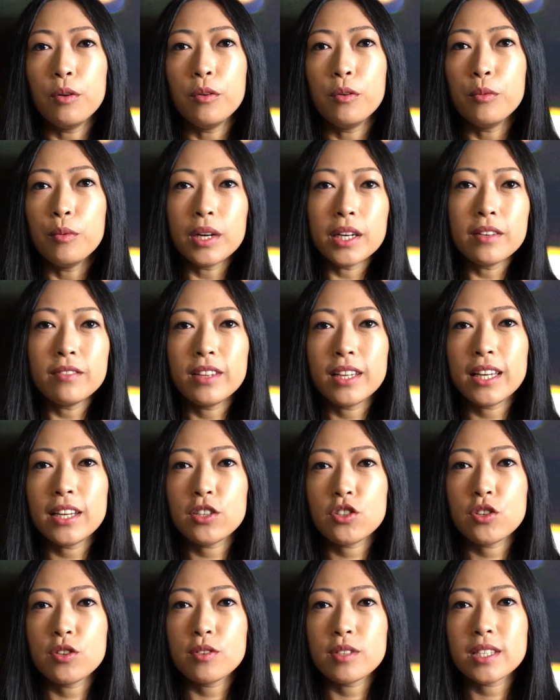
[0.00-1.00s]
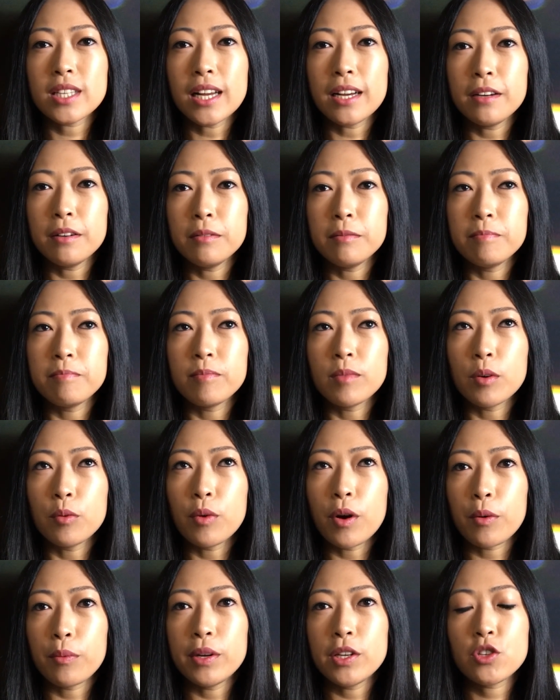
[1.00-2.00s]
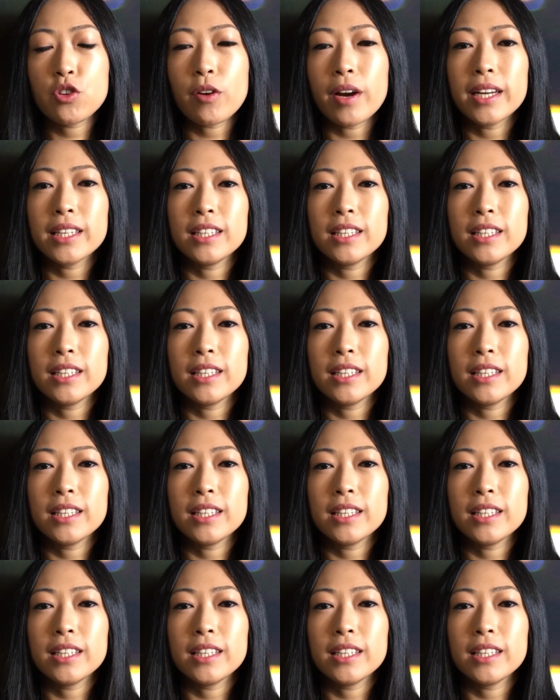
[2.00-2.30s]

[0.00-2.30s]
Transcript: one of the issues that where we try